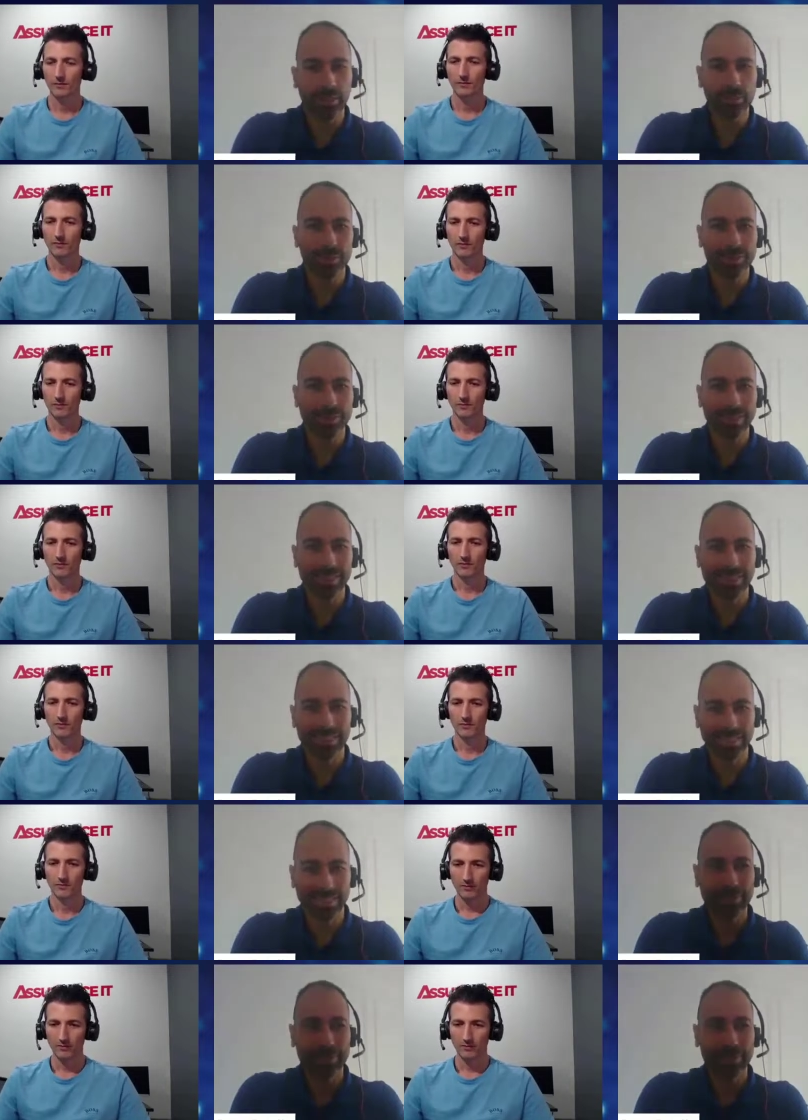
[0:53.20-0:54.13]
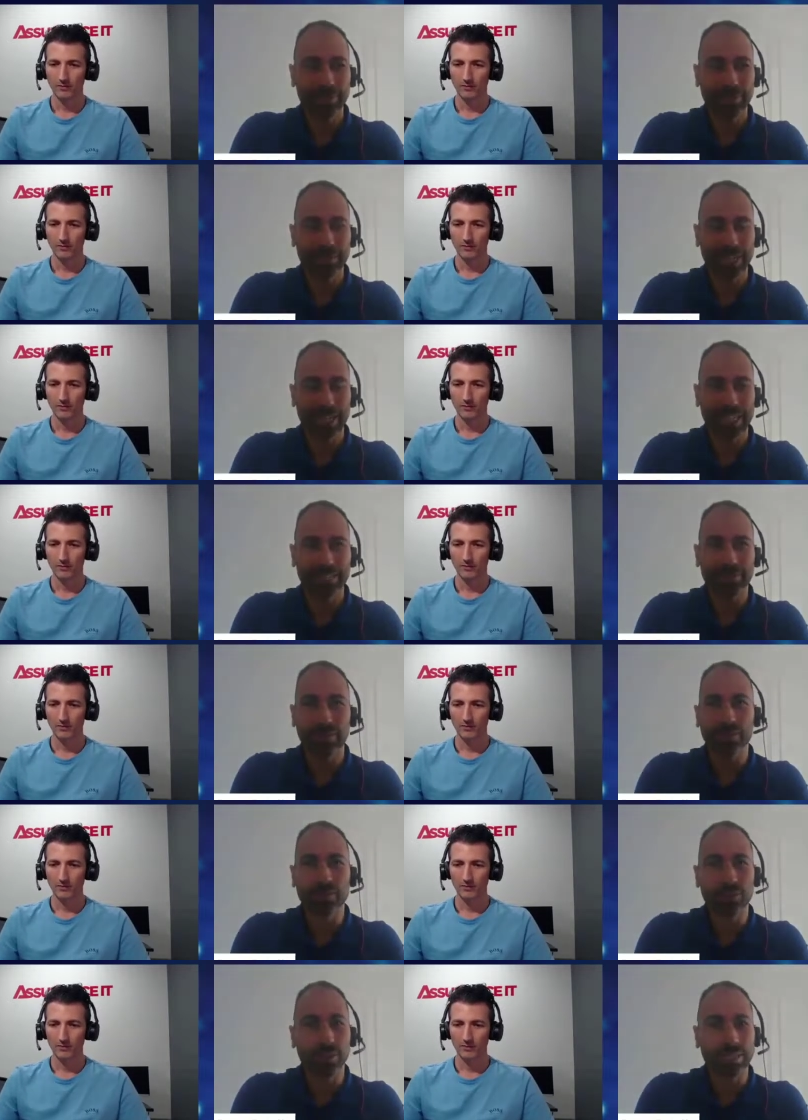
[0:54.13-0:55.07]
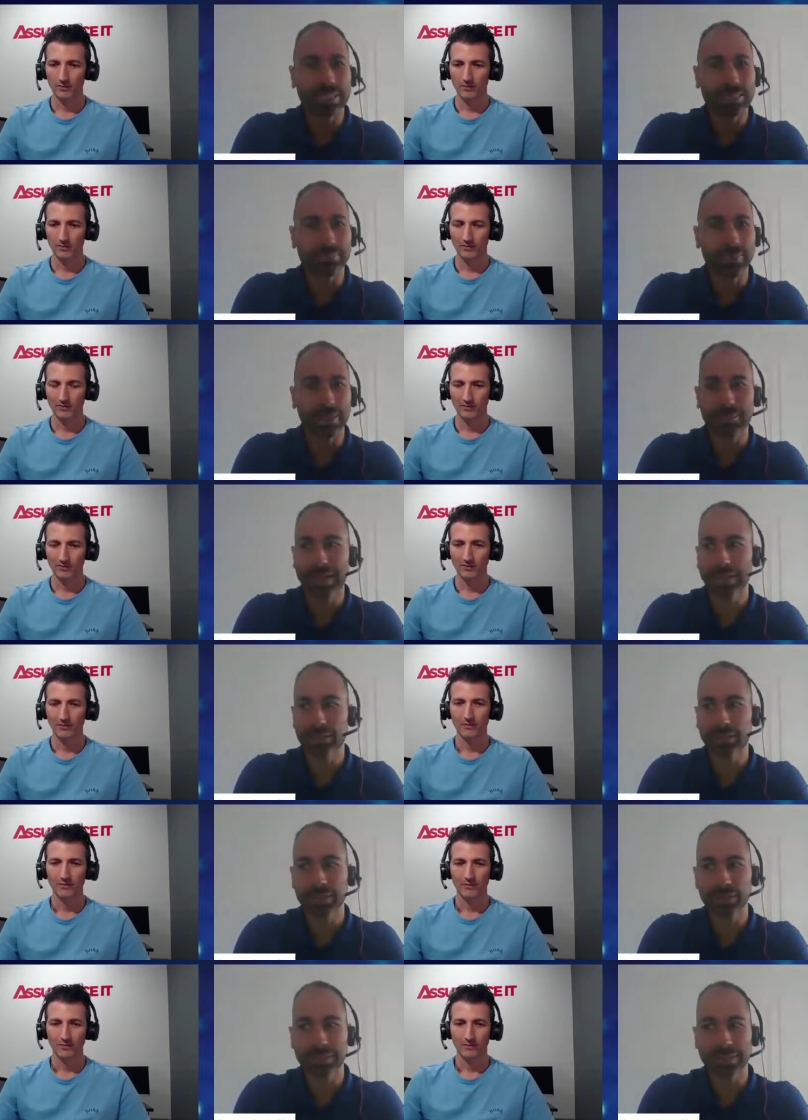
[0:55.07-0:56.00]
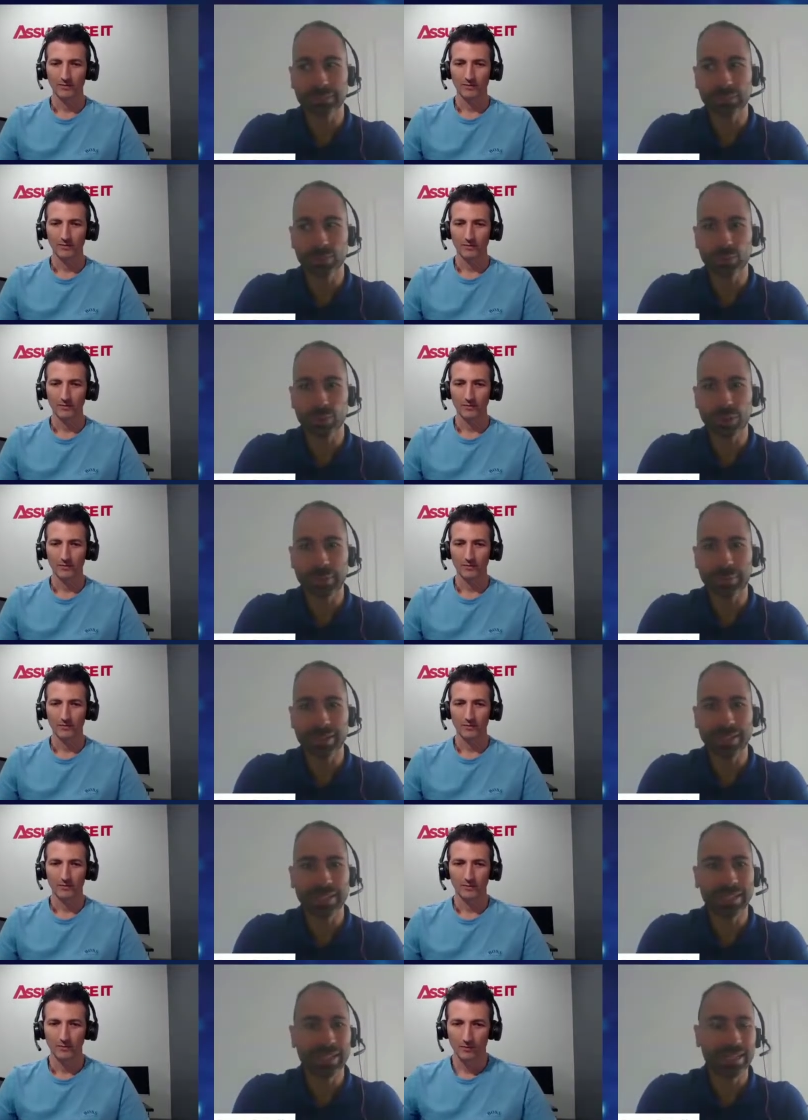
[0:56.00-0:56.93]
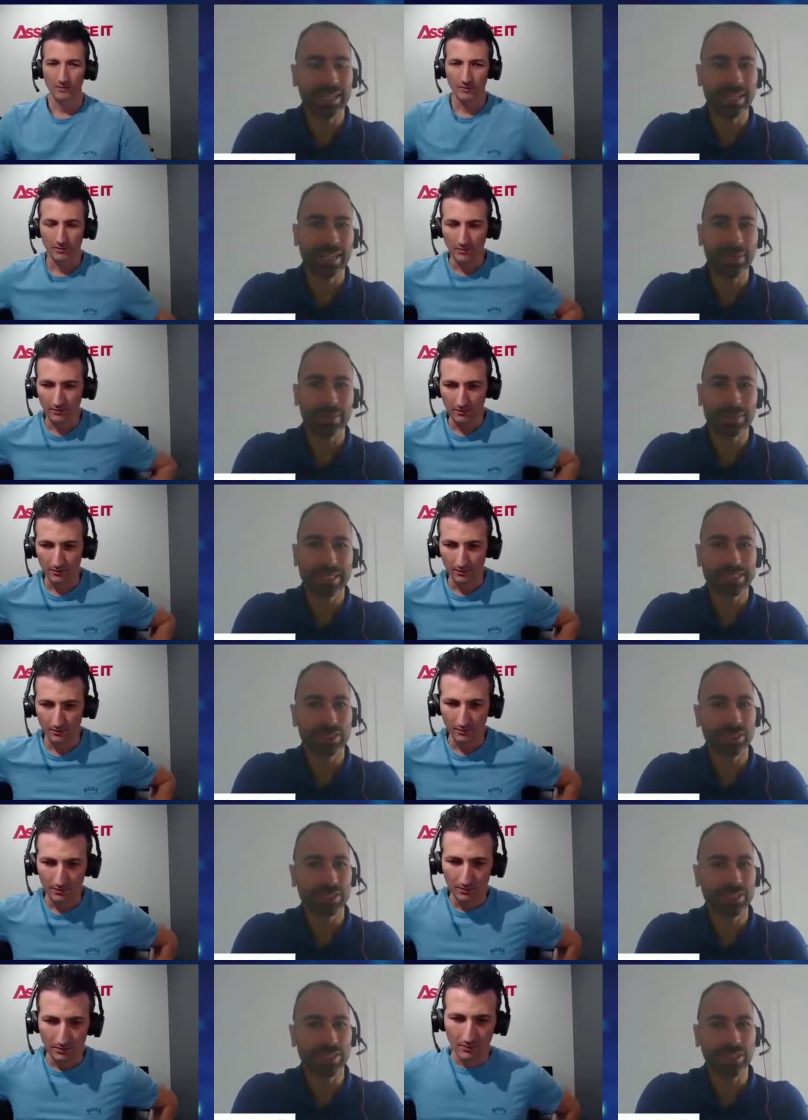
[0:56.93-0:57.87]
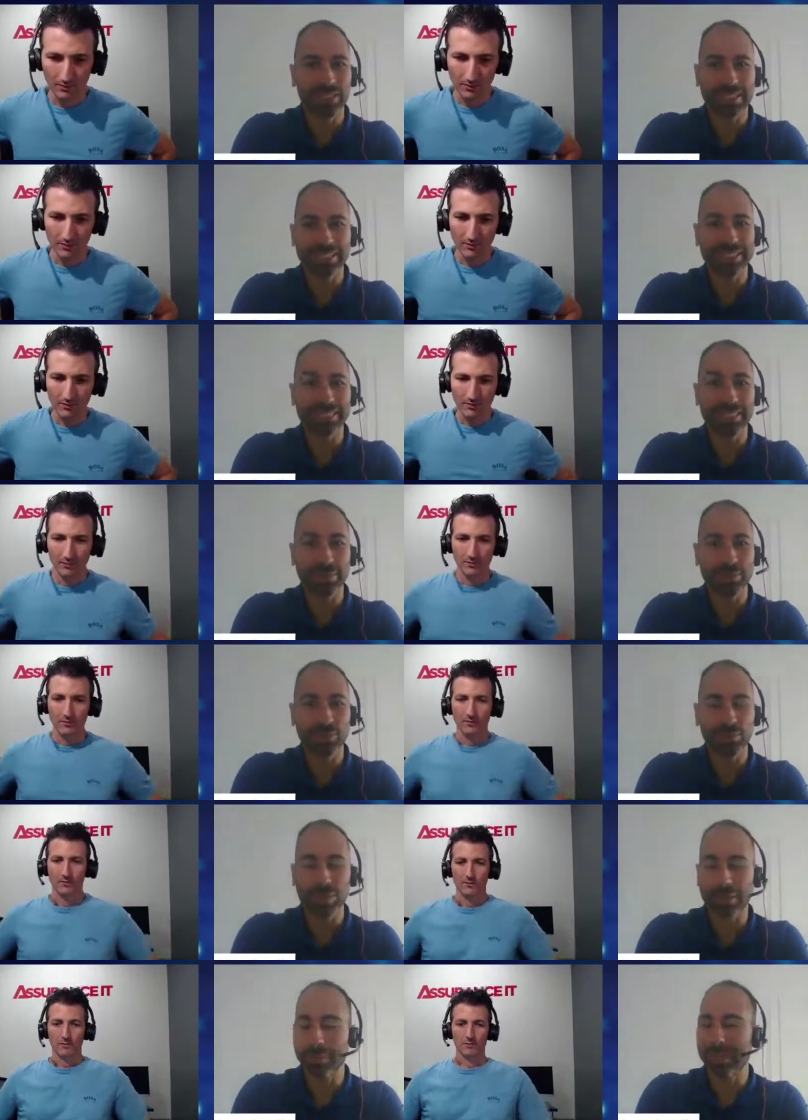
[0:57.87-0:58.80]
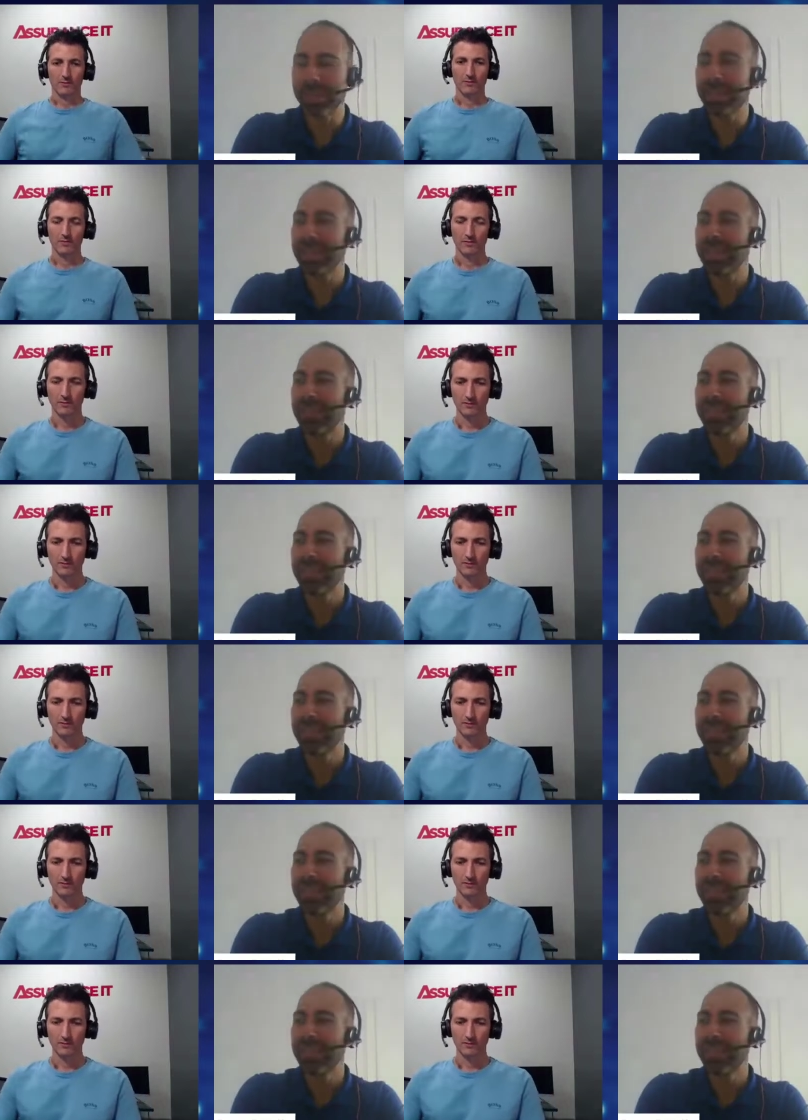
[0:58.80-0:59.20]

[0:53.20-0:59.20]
Speaker 1: I'm really a typical jack of all trades. My background was in programming. I realized early on I didn't like programming.